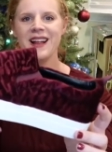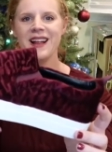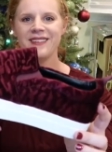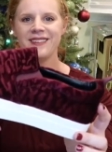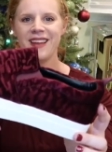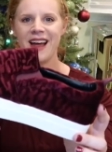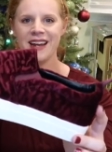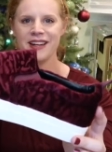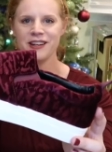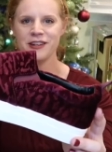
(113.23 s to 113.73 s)

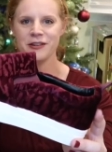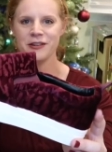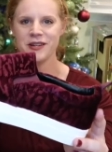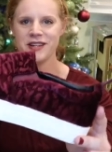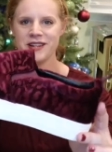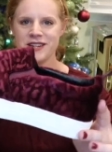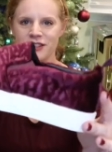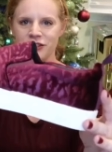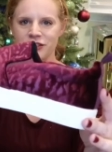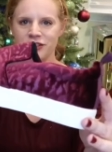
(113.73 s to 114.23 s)
Like new
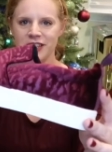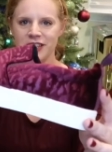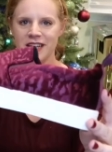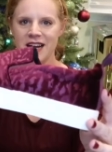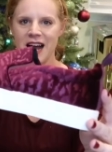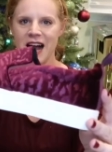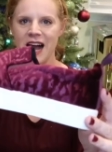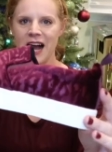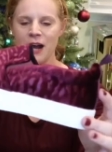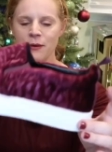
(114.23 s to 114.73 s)

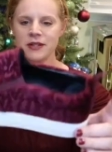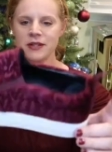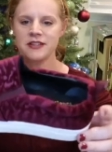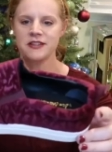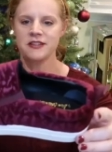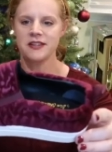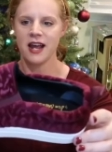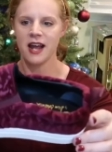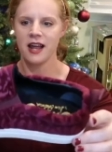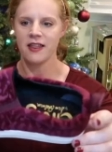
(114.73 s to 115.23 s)
condition. I would
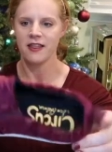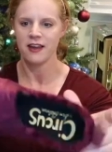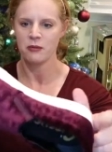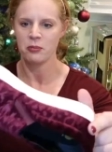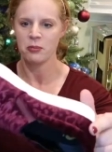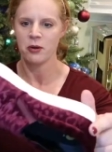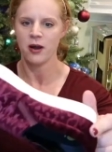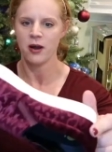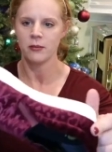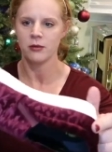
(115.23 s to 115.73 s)
say
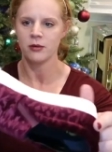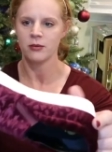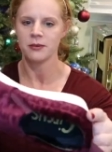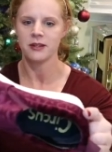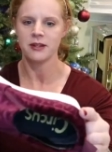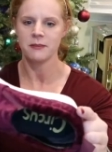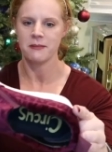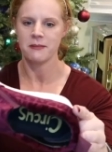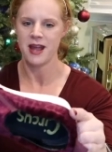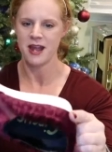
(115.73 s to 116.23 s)
they've
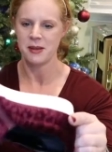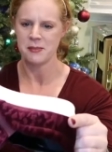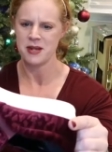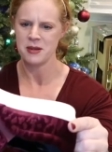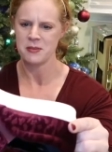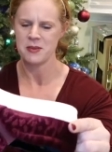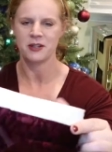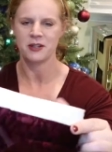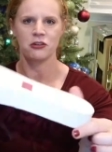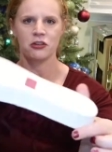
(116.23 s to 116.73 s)
probably
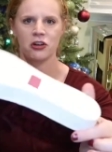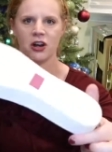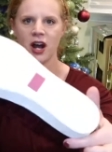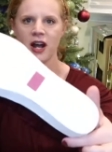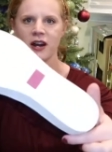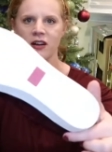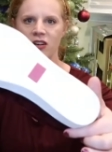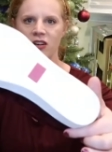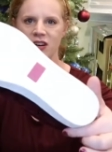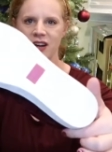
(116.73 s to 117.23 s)
maybe been
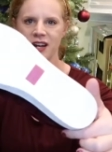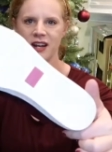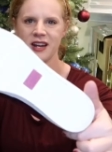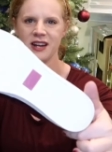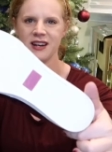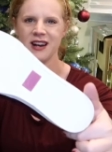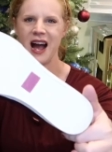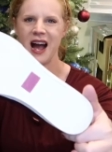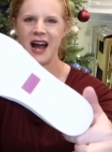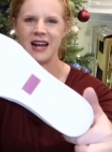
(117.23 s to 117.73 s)
tried
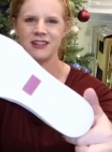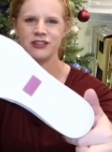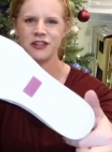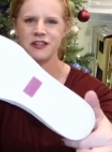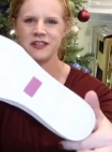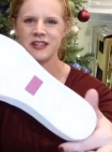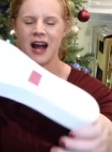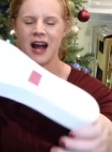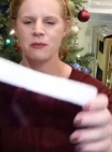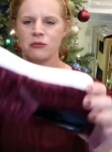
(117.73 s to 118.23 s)
on.
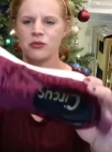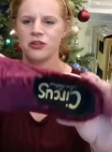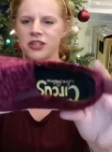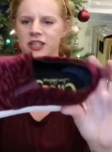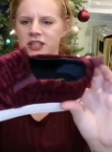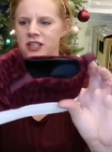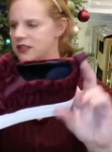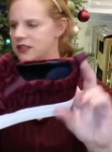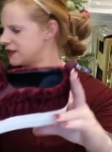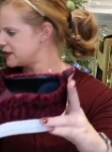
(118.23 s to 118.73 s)
I'm
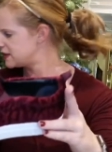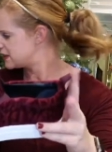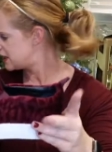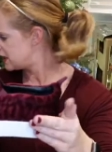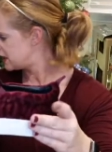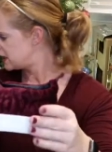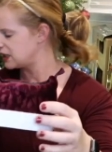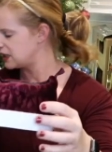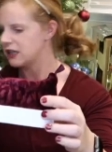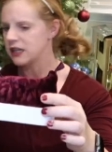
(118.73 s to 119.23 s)
really not
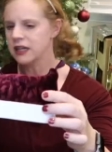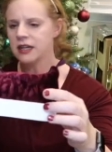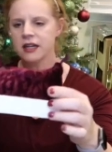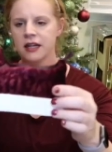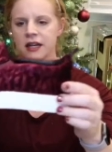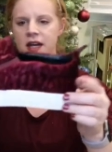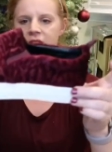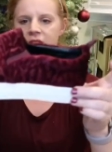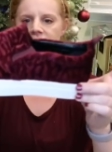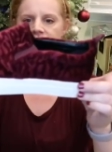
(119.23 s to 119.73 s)
seeing
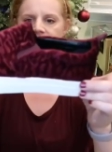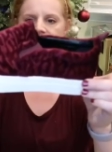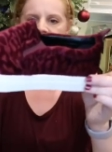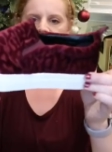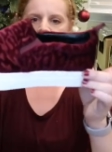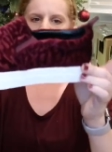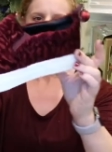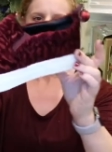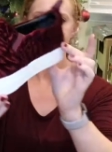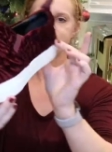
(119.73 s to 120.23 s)

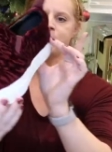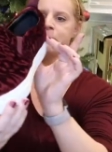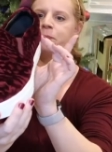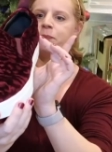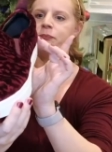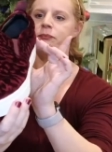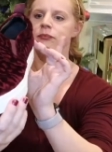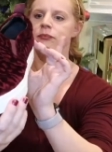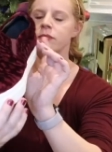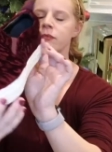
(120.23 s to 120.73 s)

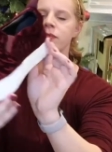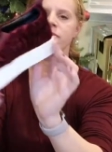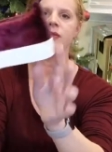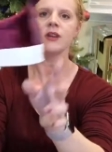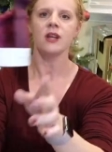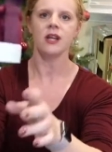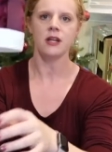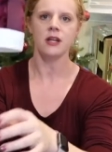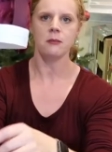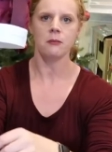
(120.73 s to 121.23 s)

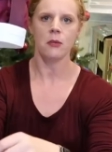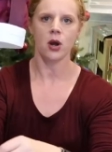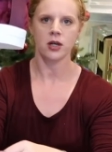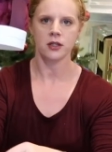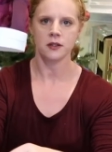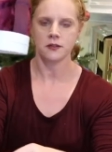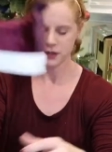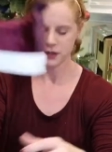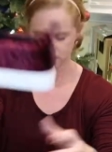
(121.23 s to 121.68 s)
any marks